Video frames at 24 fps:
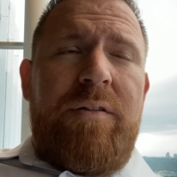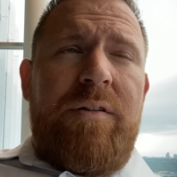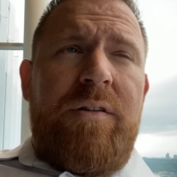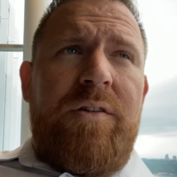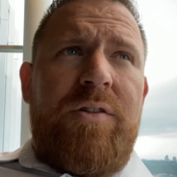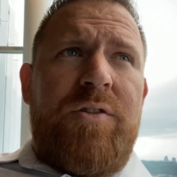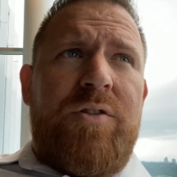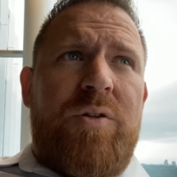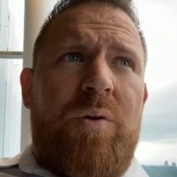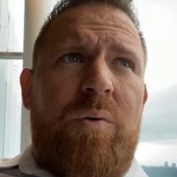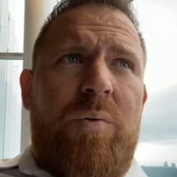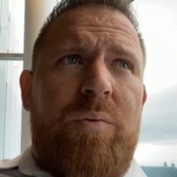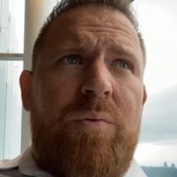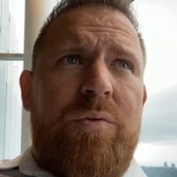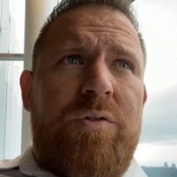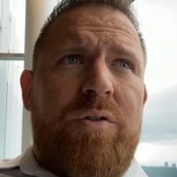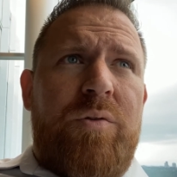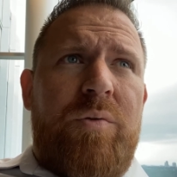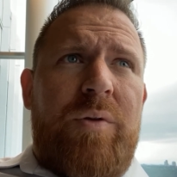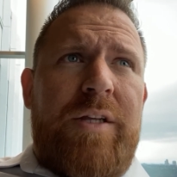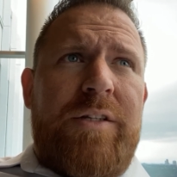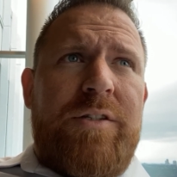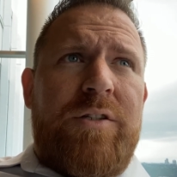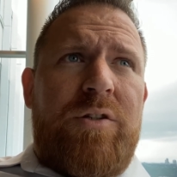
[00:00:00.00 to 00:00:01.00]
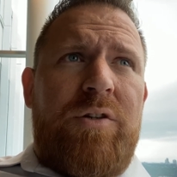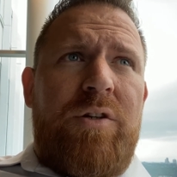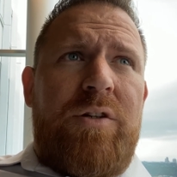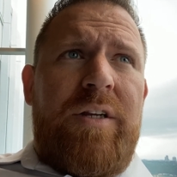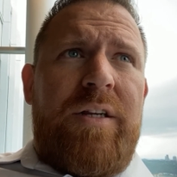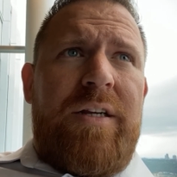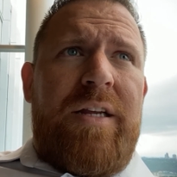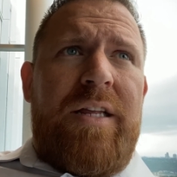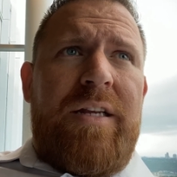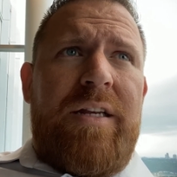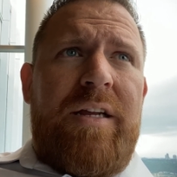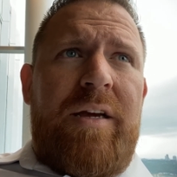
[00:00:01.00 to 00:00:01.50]
So that's good.
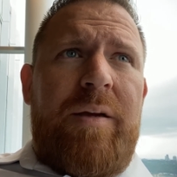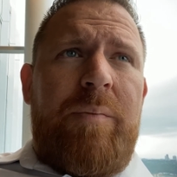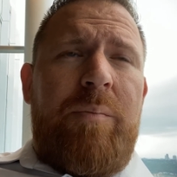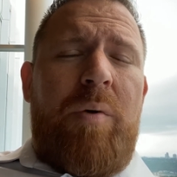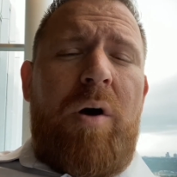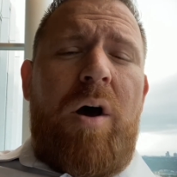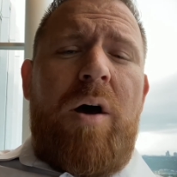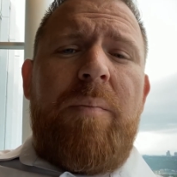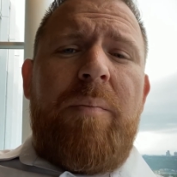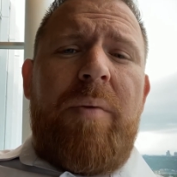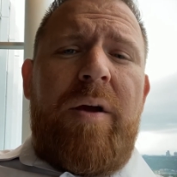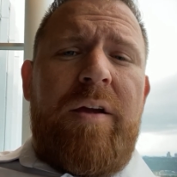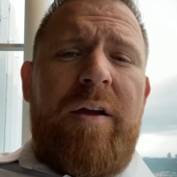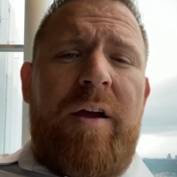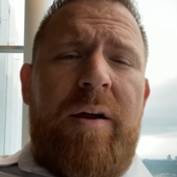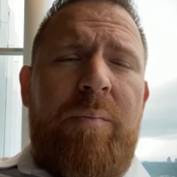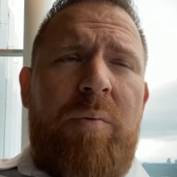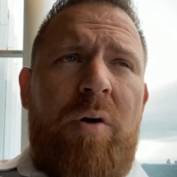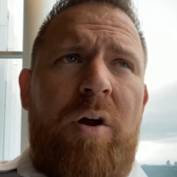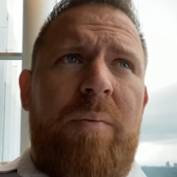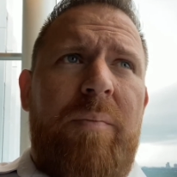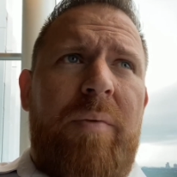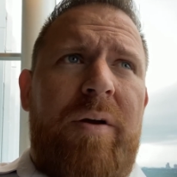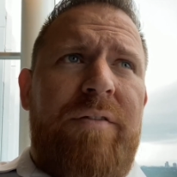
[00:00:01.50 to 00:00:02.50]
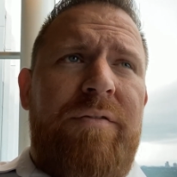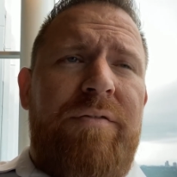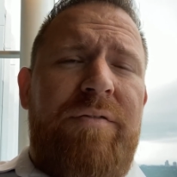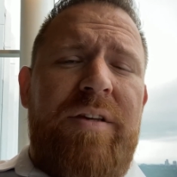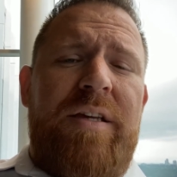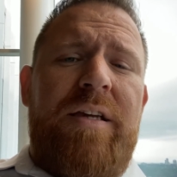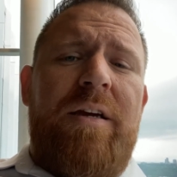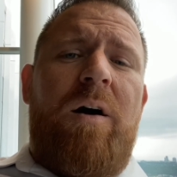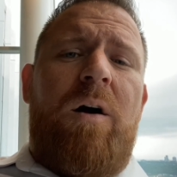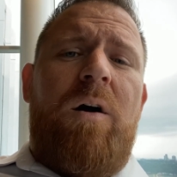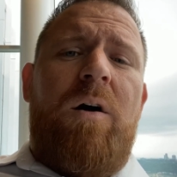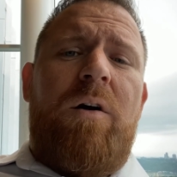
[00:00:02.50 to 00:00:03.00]
And then I brought my
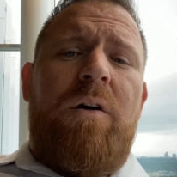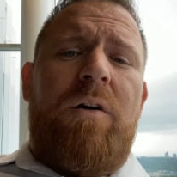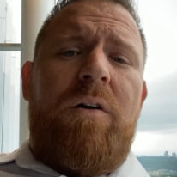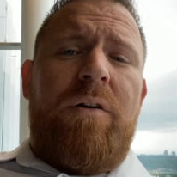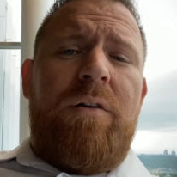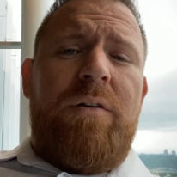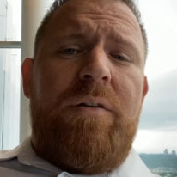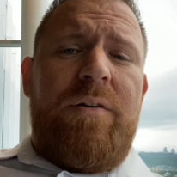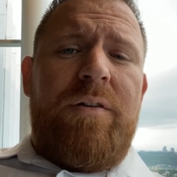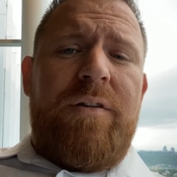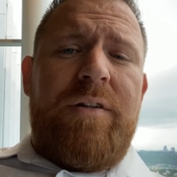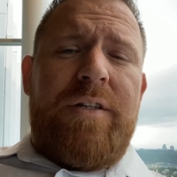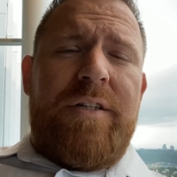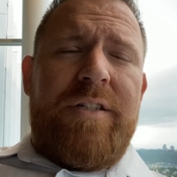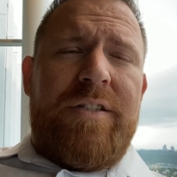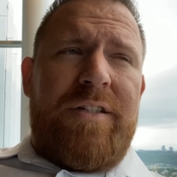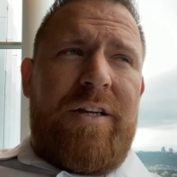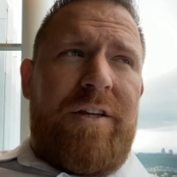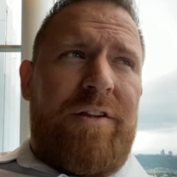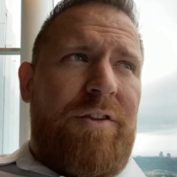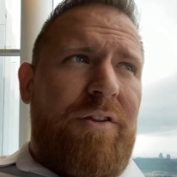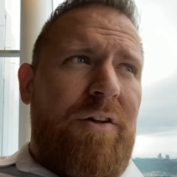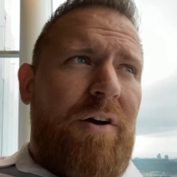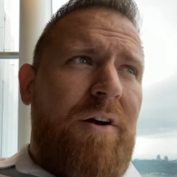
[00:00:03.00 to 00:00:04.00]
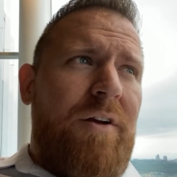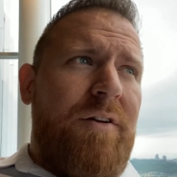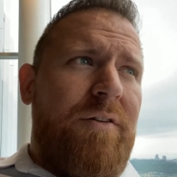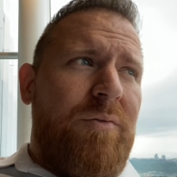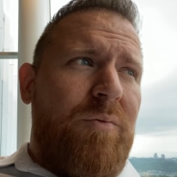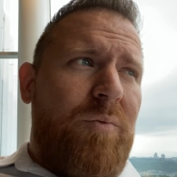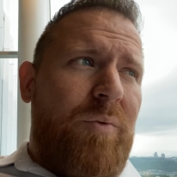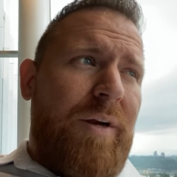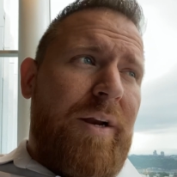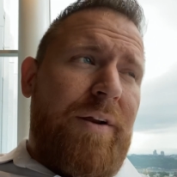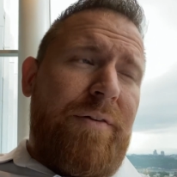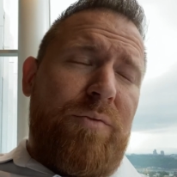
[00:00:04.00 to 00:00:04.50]
VR, because I thought
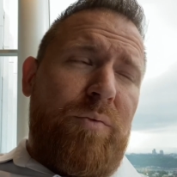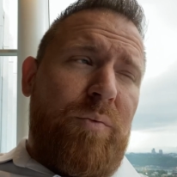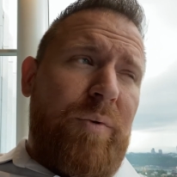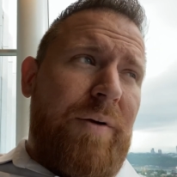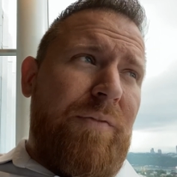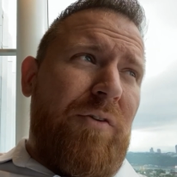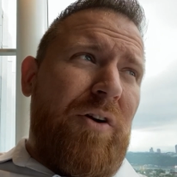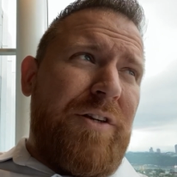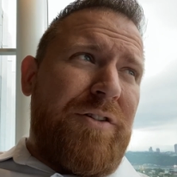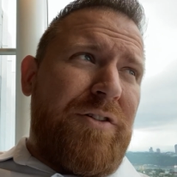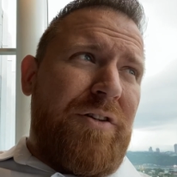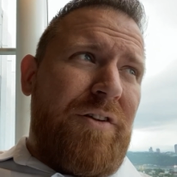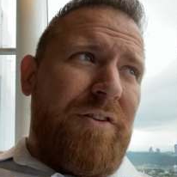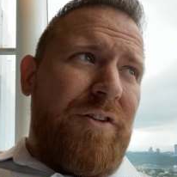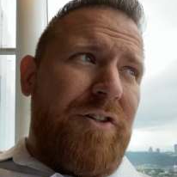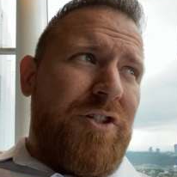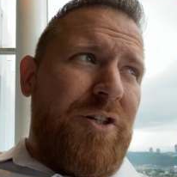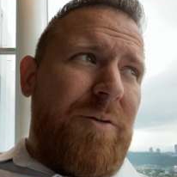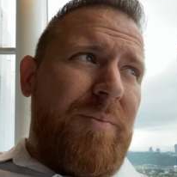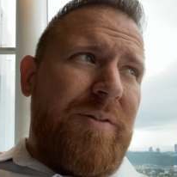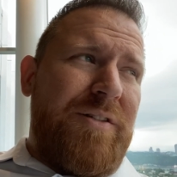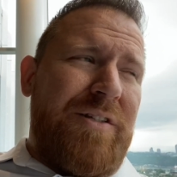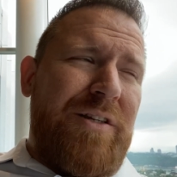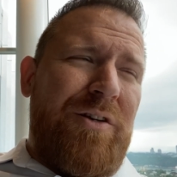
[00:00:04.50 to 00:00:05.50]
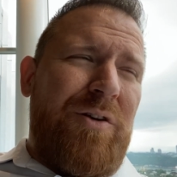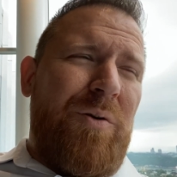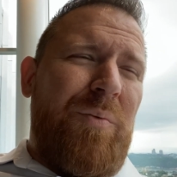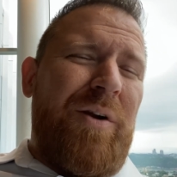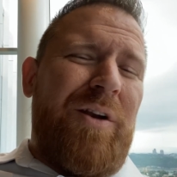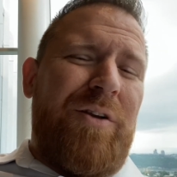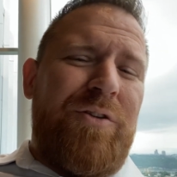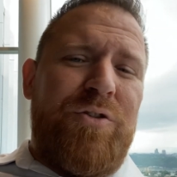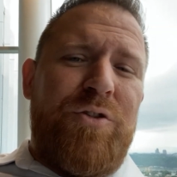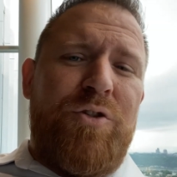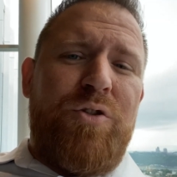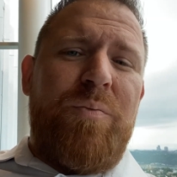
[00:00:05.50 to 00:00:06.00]
whenever I saw the gym, I said, you know what,
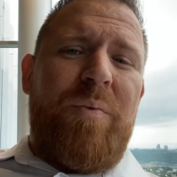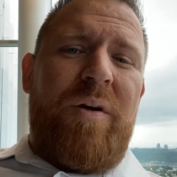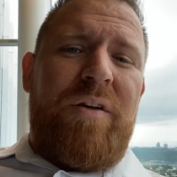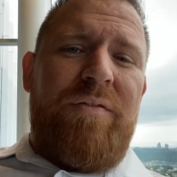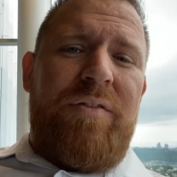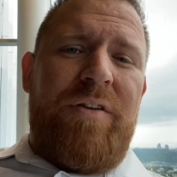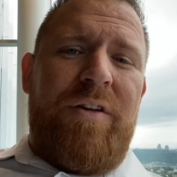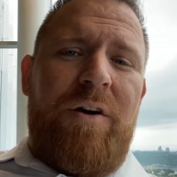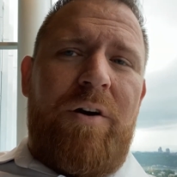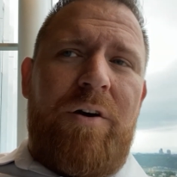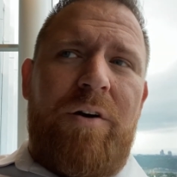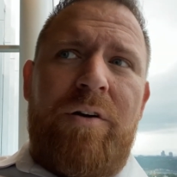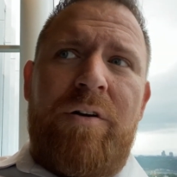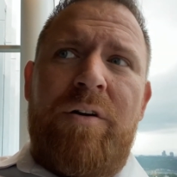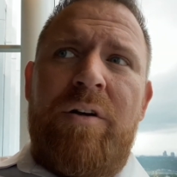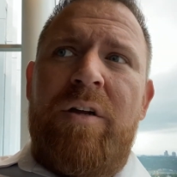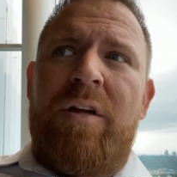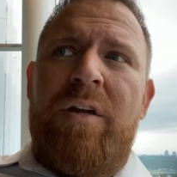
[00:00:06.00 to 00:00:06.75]
I'll just do my VR.